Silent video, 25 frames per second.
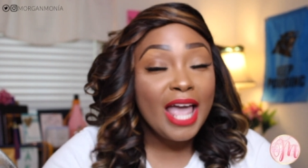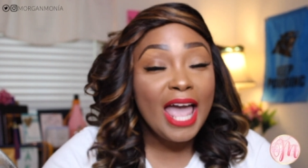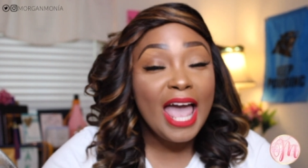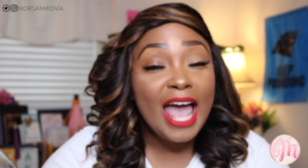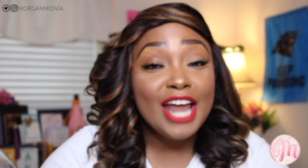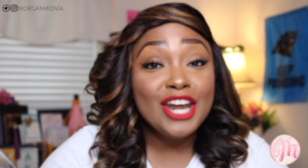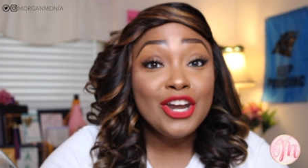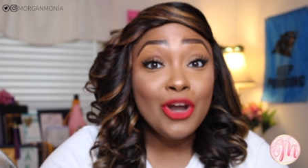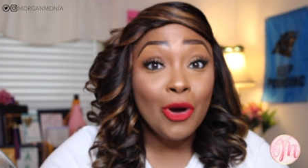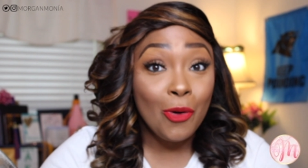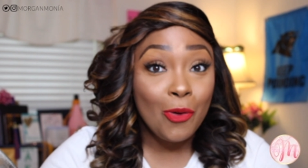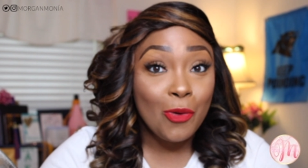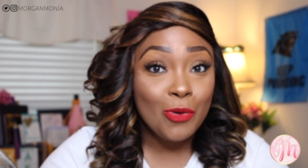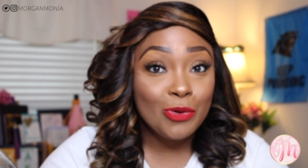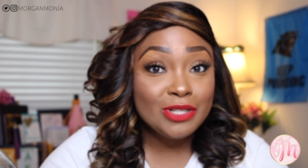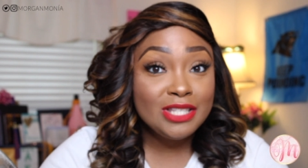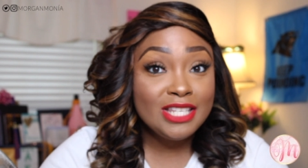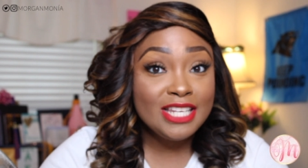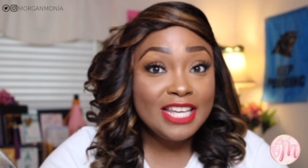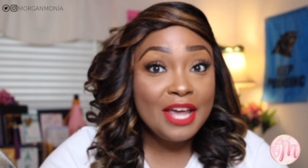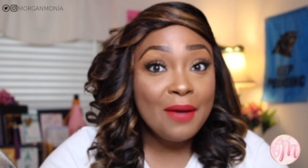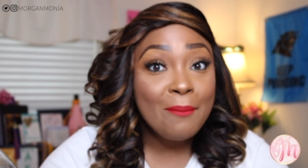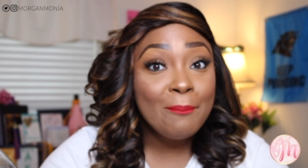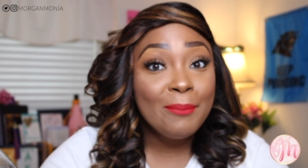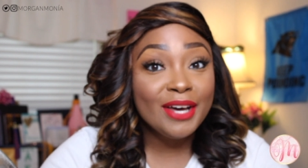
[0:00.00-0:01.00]
an
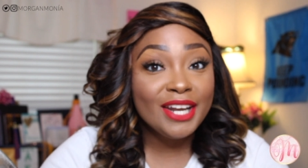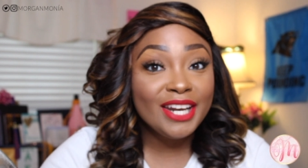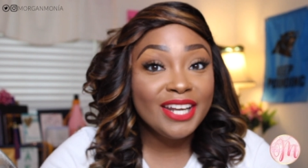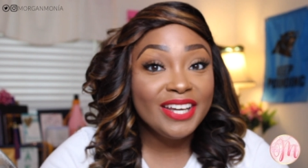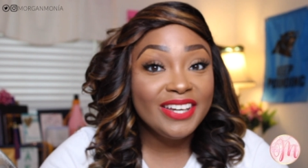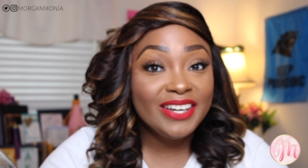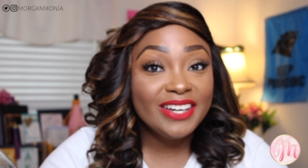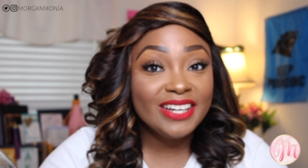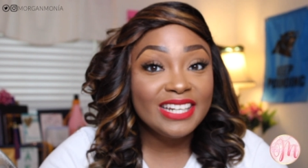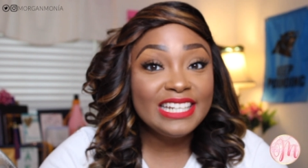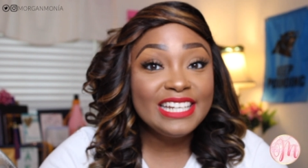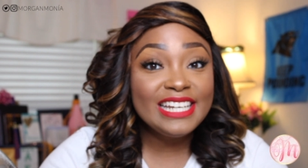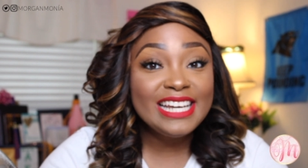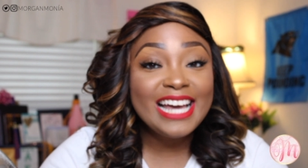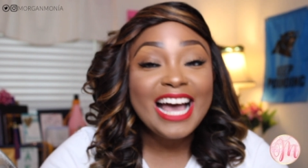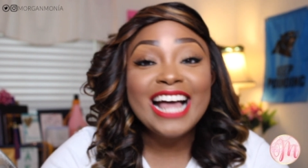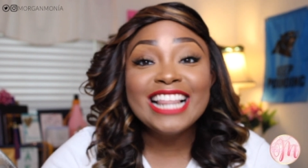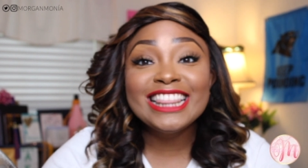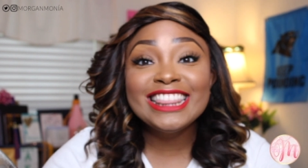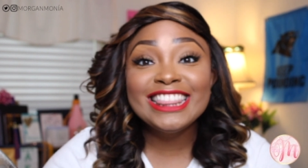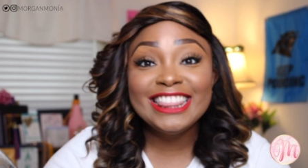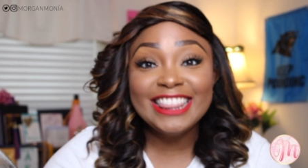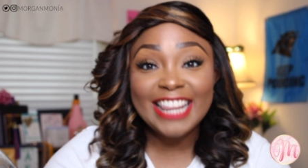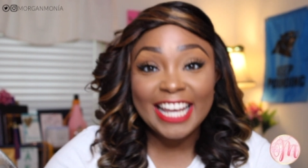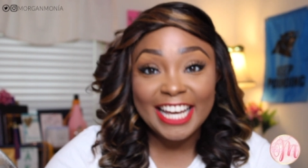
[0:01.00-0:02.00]
oldie but a goodie,
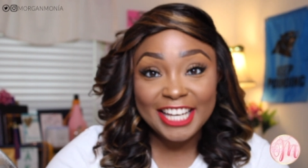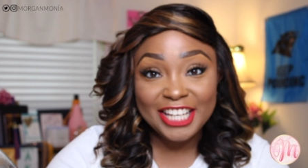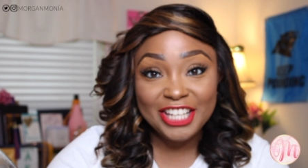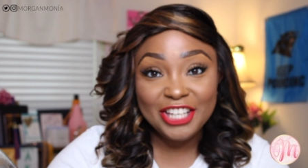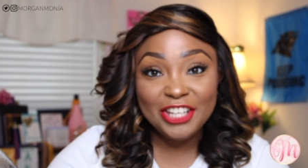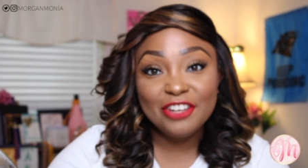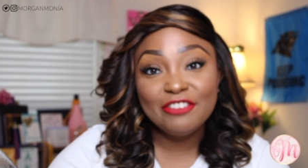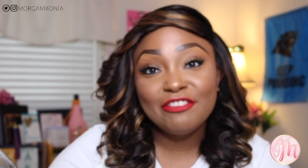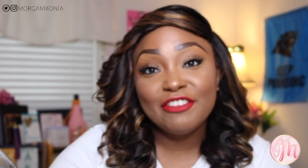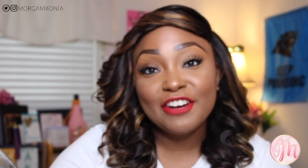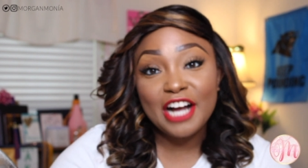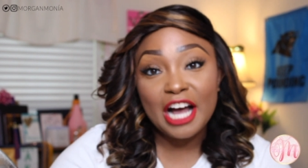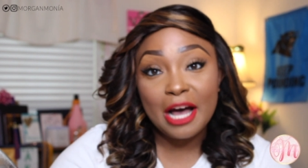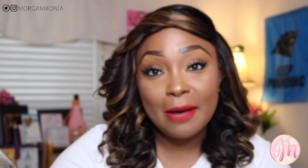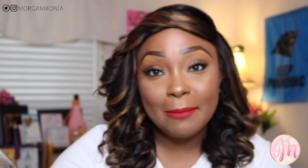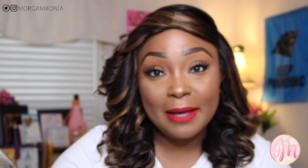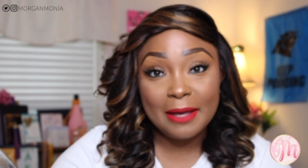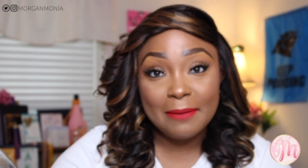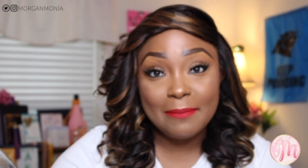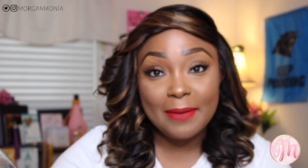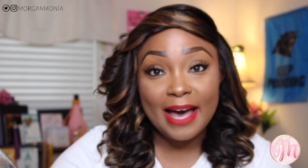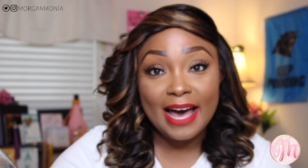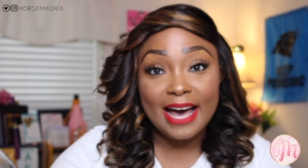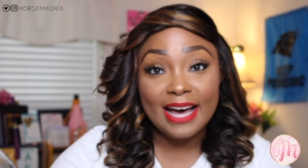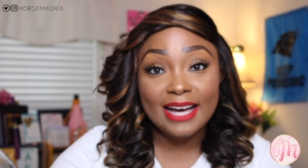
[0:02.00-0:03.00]
thank you for
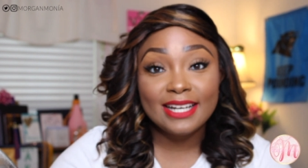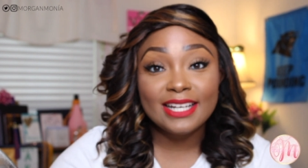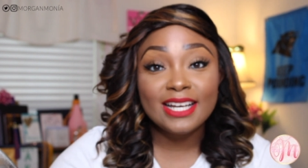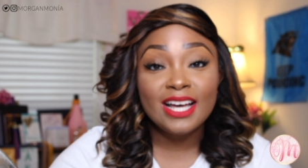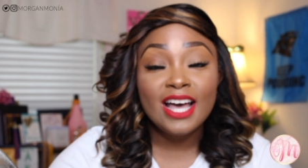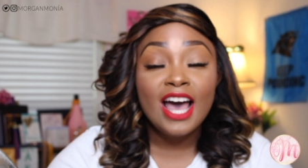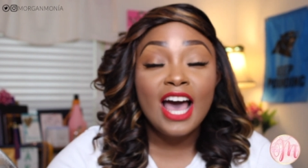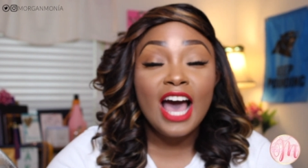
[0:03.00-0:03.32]
coming back.